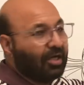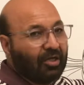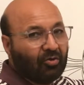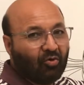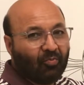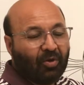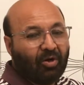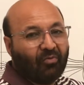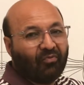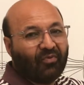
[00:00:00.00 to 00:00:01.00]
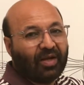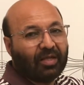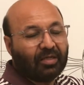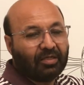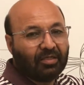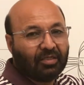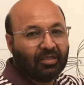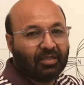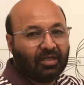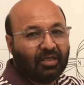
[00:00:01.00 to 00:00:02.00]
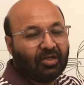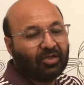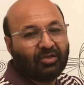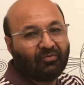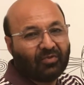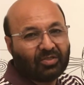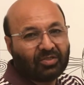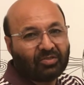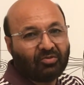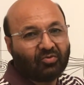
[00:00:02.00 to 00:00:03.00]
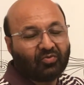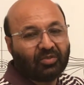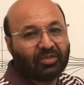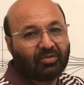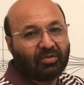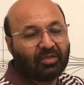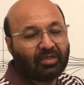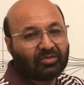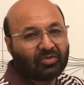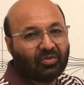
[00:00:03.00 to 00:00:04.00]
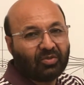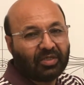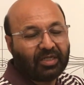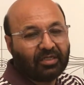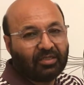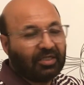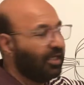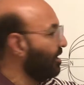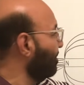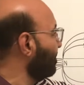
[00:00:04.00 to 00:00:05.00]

a loop of wire, which is usually called a solenoid, and